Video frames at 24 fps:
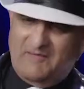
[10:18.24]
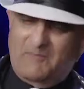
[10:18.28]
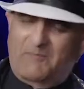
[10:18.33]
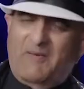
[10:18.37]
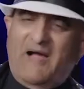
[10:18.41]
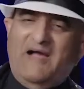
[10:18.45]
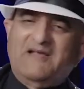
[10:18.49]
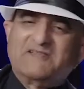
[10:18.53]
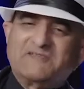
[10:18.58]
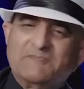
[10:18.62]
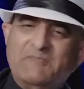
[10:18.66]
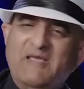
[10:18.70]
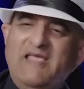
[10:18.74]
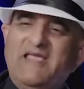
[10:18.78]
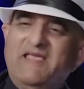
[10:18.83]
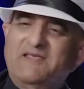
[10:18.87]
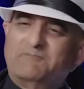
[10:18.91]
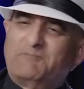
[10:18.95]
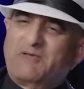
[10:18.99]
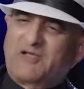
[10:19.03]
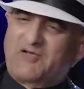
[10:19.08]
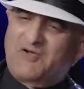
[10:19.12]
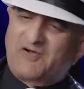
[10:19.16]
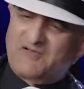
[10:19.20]
Bugs me
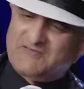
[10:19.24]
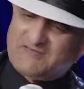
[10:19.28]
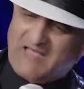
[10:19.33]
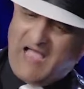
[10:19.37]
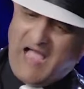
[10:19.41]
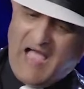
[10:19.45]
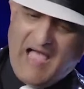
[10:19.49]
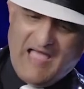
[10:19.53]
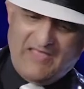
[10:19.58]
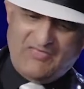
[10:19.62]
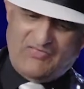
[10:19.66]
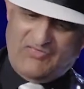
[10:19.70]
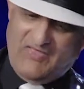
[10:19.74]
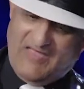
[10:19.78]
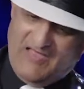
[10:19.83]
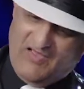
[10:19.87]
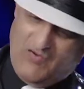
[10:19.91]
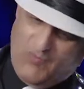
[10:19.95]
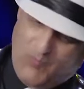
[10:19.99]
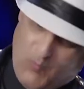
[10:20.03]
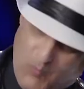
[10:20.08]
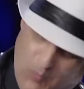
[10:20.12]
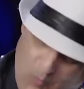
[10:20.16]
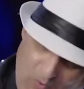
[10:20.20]
because I
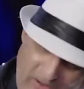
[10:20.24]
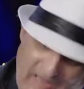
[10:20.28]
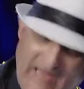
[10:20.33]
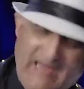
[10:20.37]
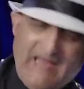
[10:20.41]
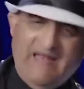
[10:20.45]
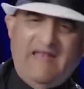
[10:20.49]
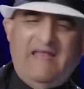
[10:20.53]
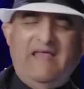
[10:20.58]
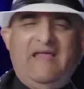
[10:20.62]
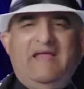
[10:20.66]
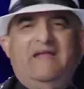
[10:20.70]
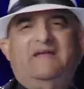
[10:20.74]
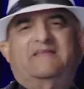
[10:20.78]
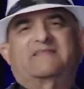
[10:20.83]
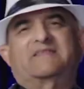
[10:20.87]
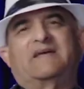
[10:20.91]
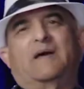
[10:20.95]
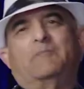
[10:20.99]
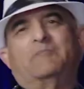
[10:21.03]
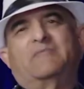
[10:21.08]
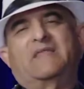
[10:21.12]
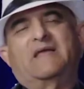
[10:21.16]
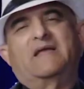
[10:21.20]
think we need
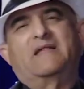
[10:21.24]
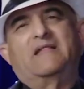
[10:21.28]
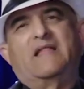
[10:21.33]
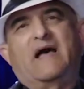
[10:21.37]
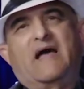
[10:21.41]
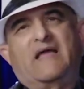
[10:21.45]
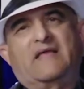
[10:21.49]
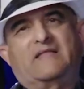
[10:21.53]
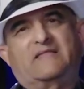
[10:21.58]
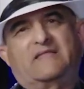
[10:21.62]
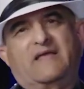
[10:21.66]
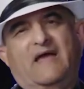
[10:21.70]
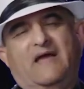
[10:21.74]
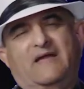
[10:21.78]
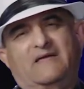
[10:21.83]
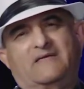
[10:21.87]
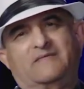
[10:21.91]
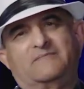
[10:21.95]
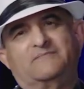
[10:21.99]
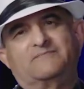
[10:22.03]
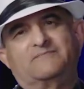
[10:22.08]
something like that.